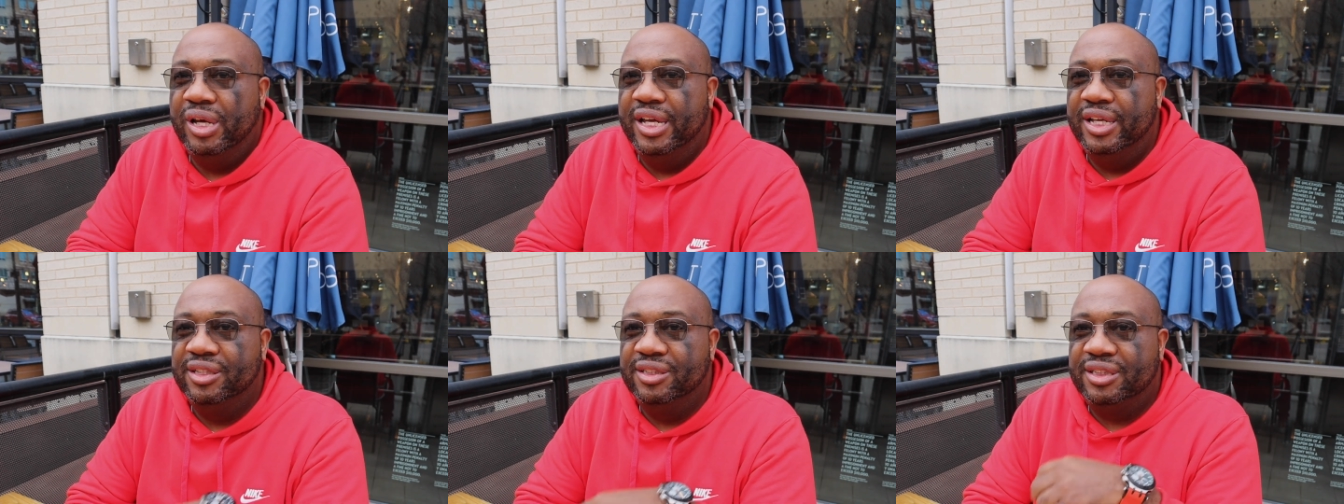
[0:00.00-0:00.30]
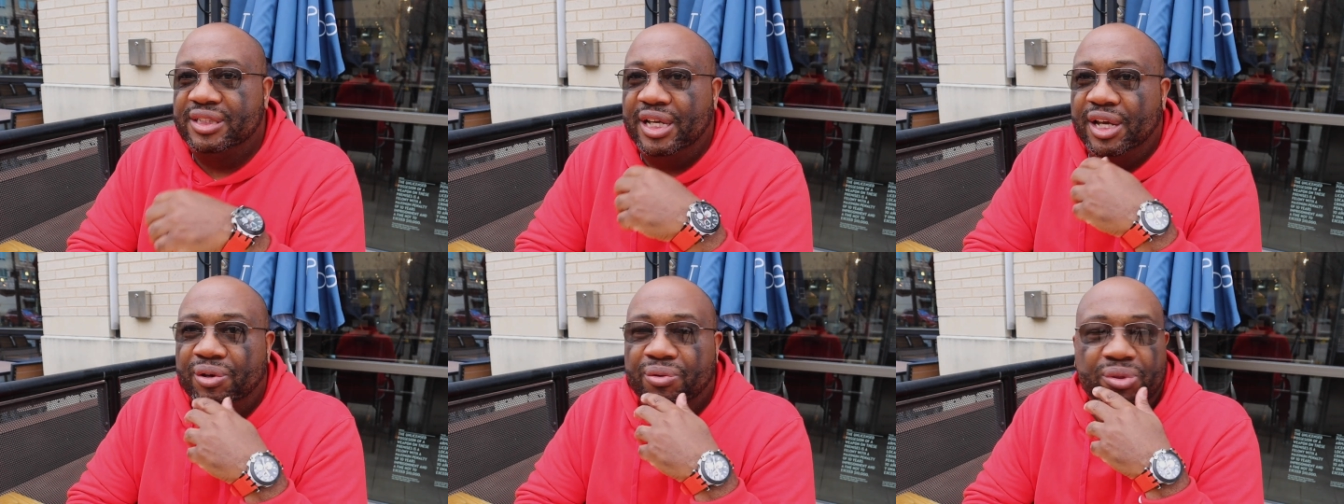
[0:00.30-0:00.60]
in
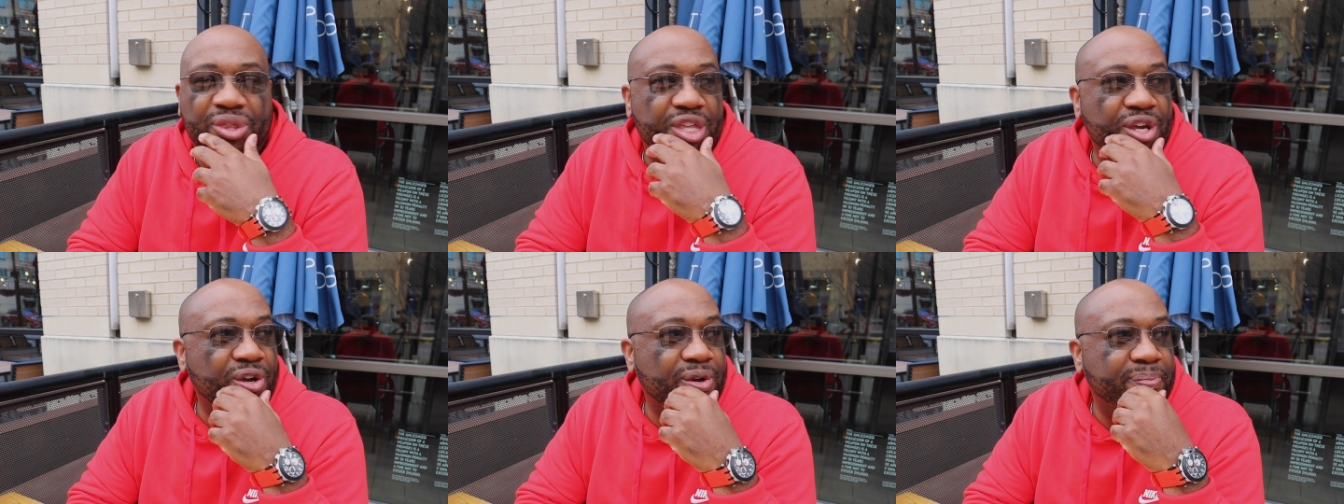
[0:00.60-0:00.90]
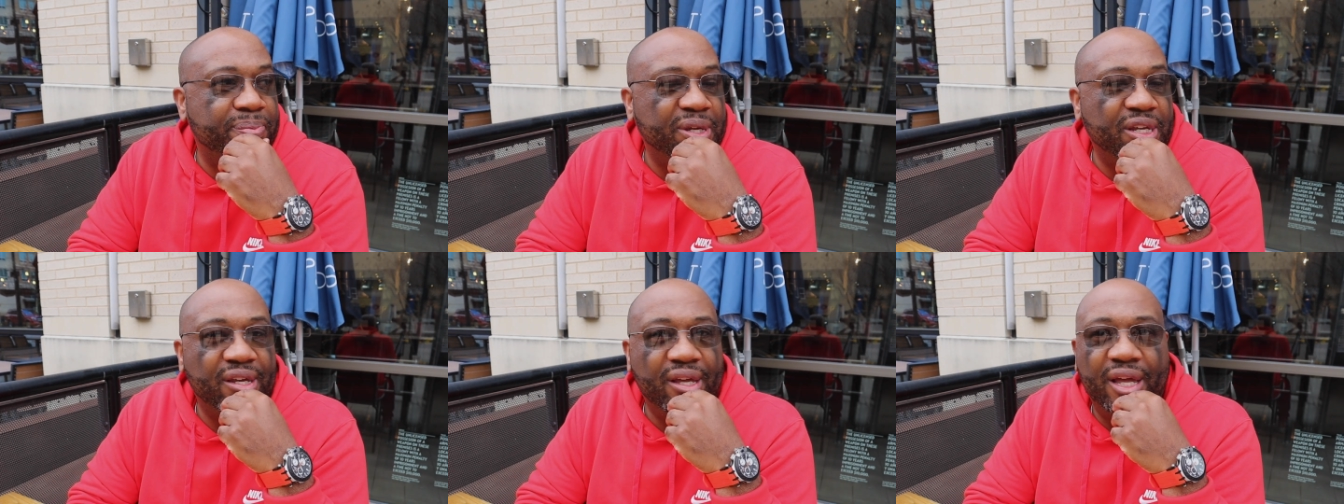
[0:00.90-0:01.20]

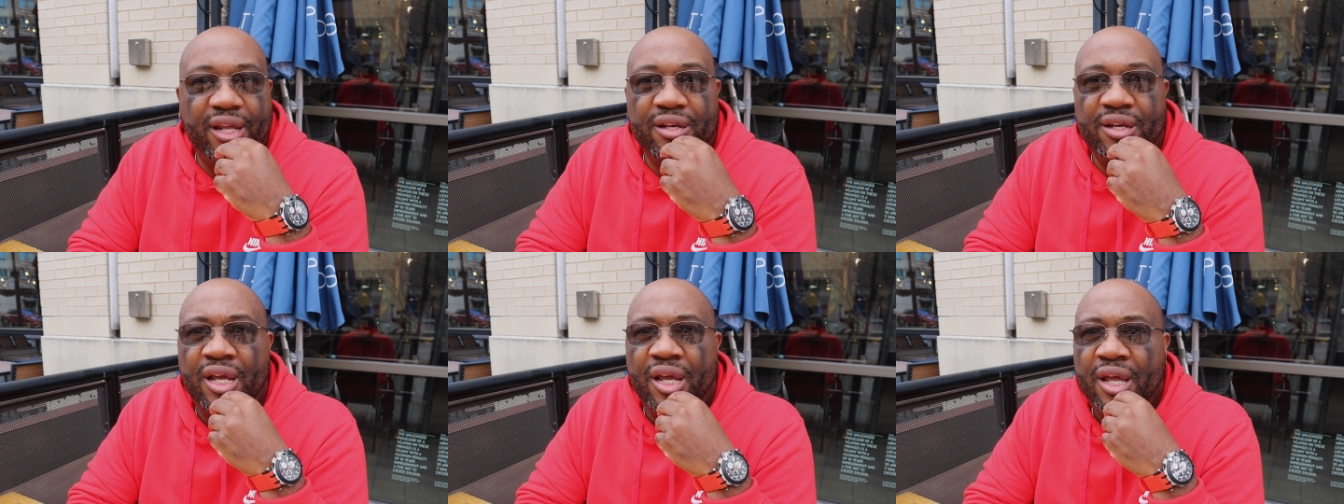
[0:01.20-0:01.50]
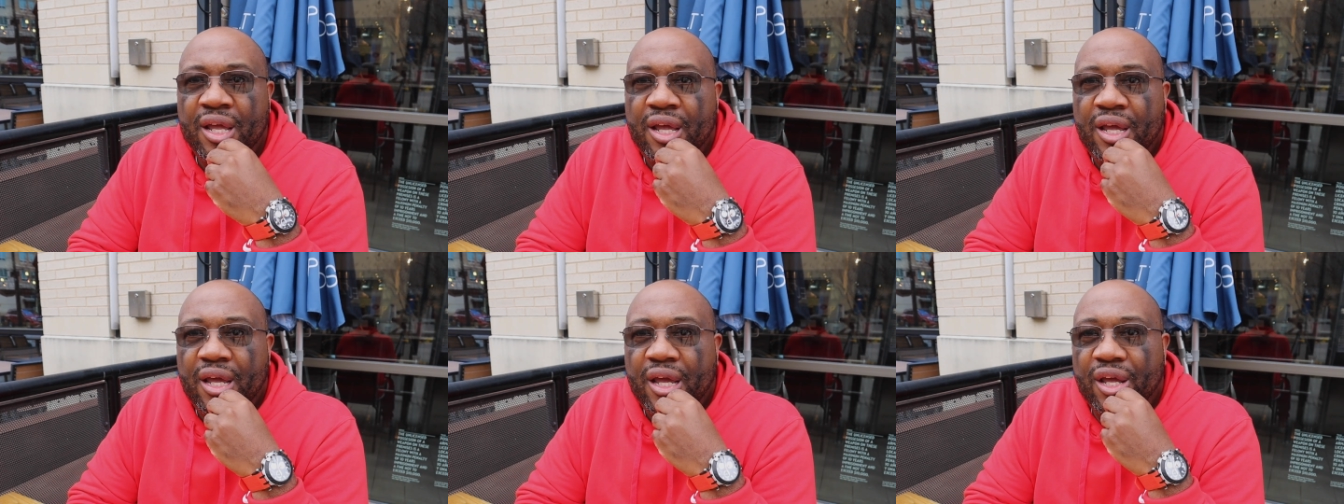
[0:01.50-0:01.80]
psychotherapy. And
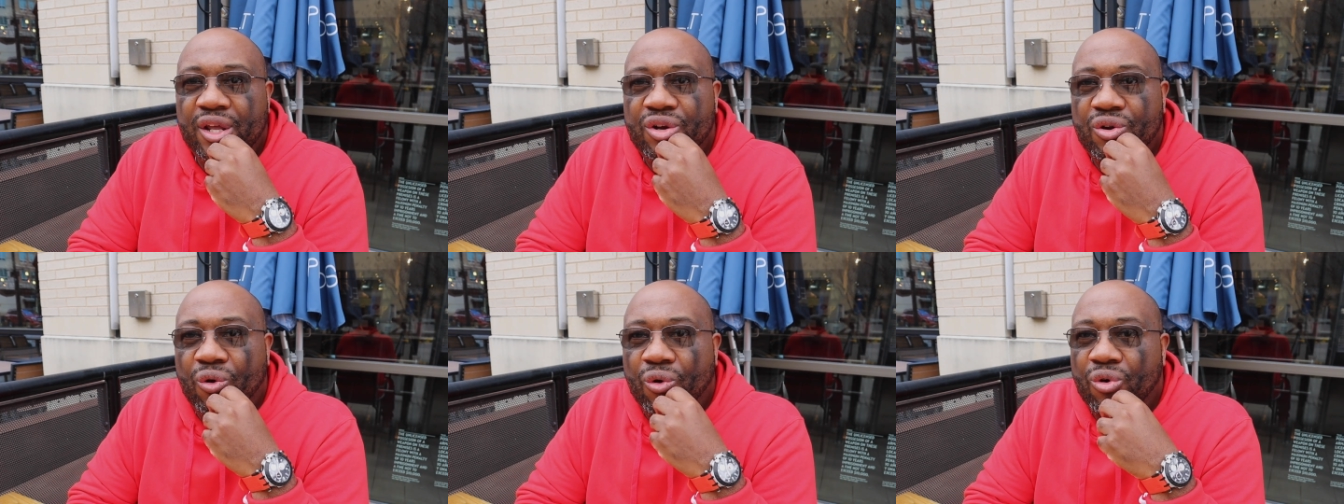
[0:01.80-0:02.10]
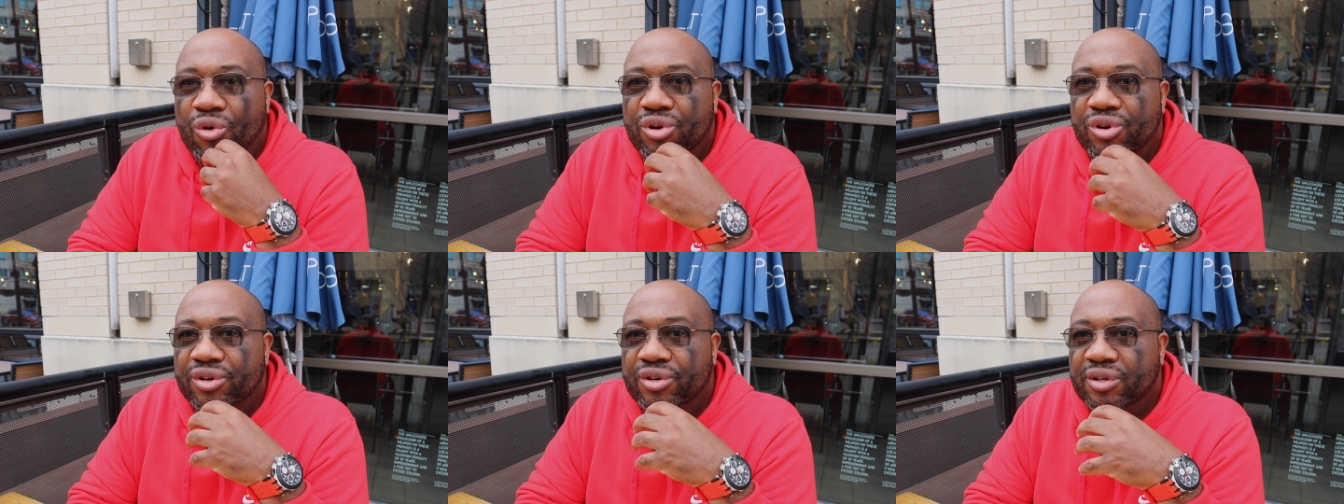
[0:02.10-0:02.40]
in
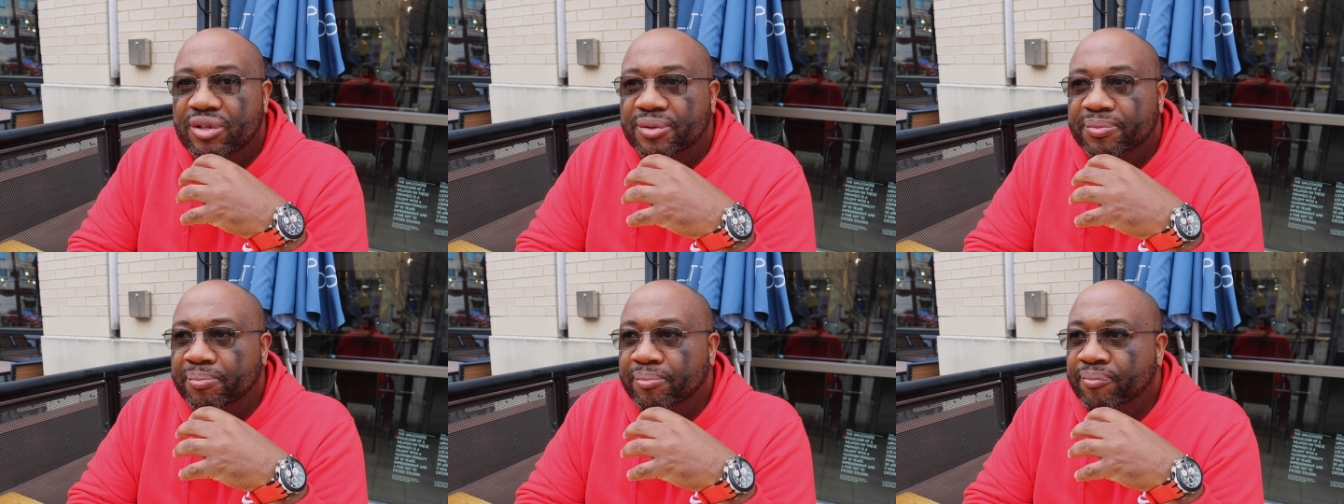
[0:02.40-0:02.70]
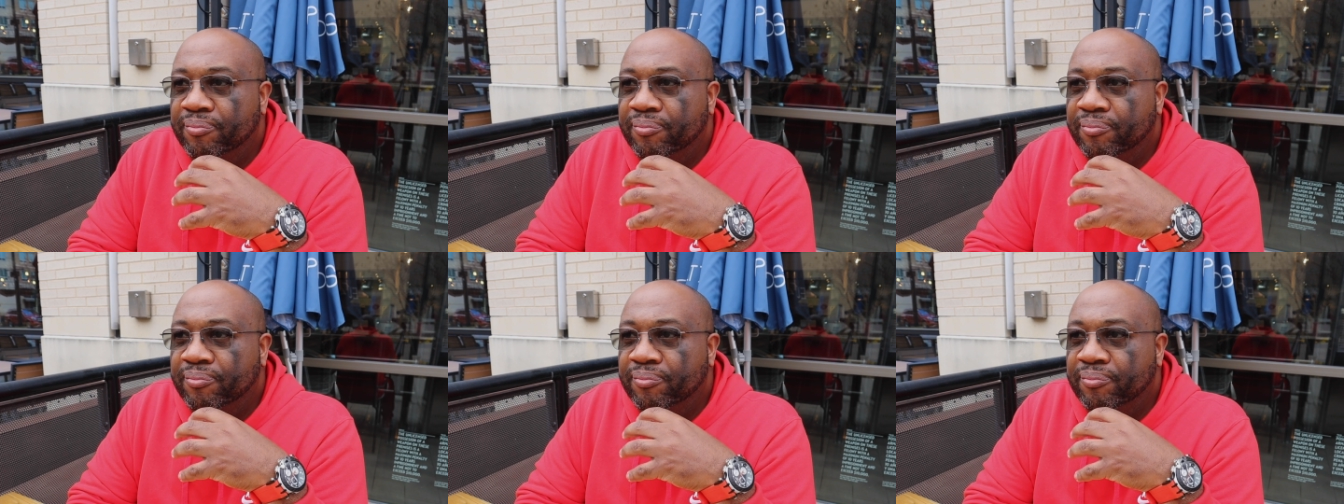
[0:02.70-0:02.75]
order